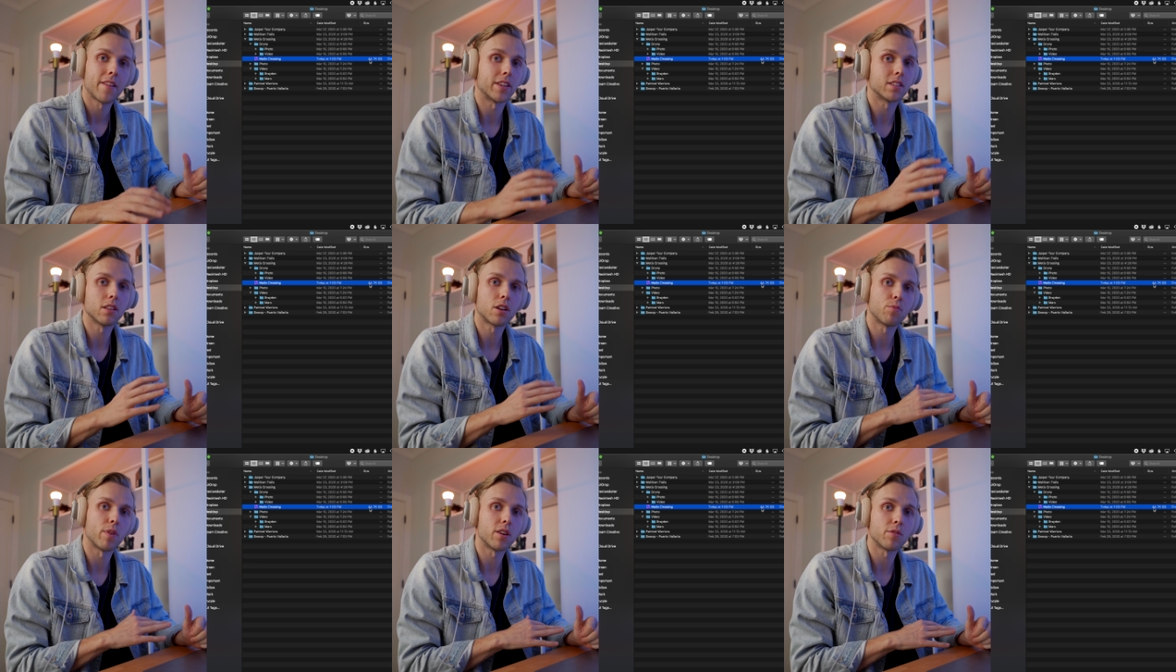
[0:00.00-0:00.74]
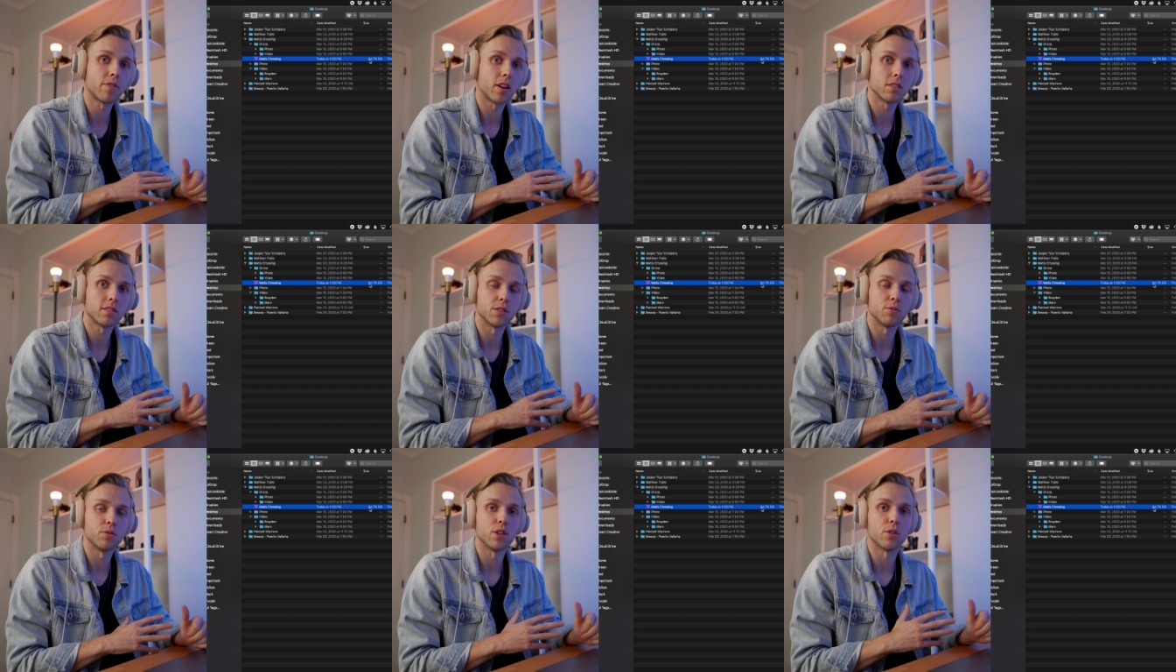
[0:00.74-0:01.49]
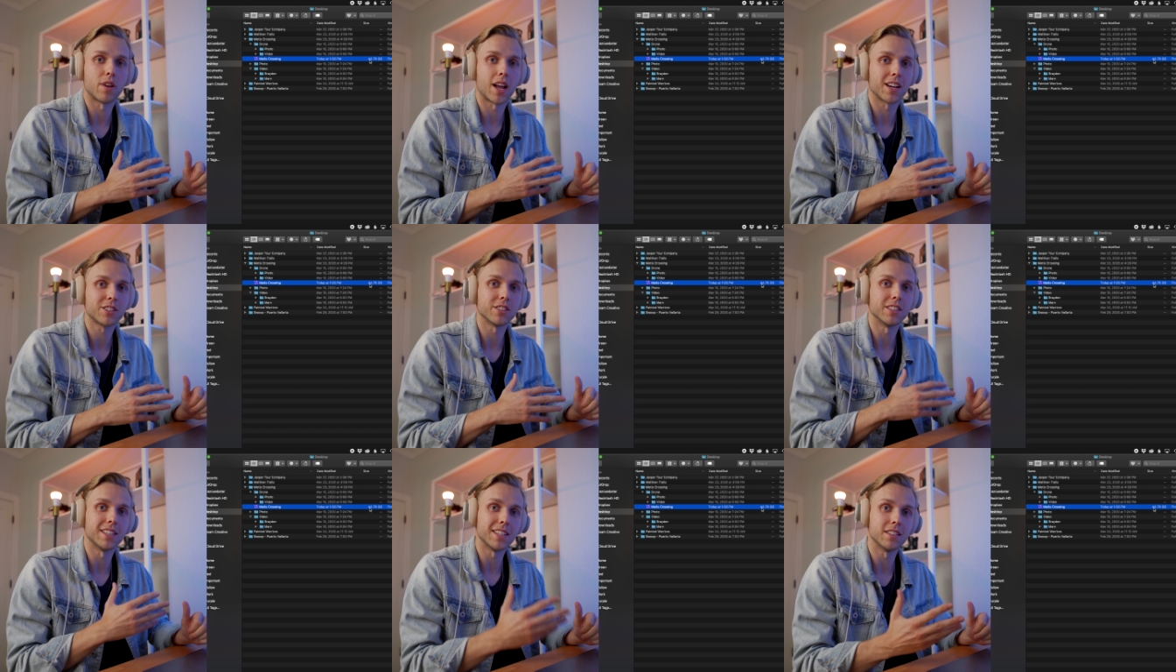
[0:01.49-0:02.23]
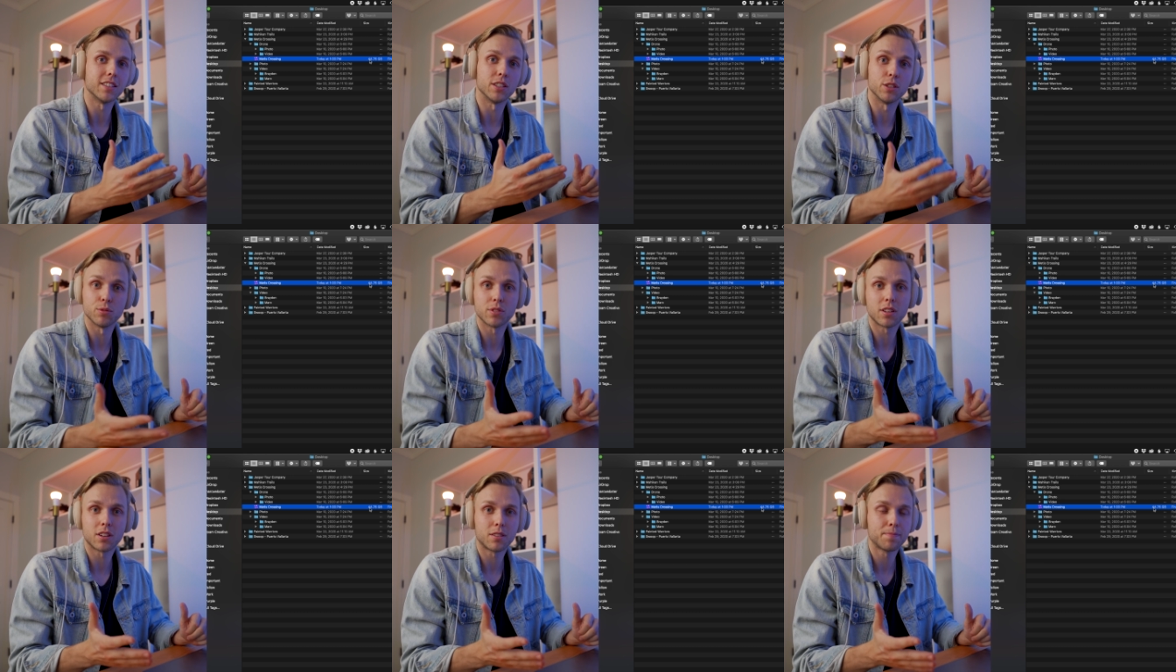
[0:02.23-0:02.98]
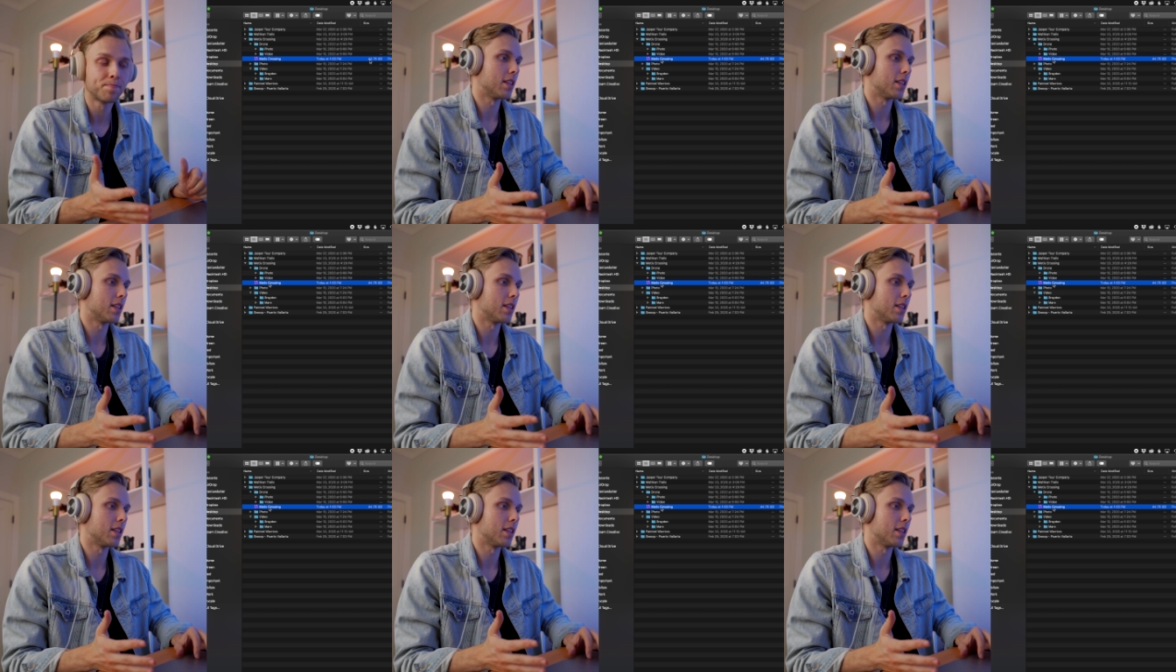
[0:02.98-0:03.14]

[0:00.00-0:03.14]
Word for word: that's a lot of render files that you don't actually need to use at all.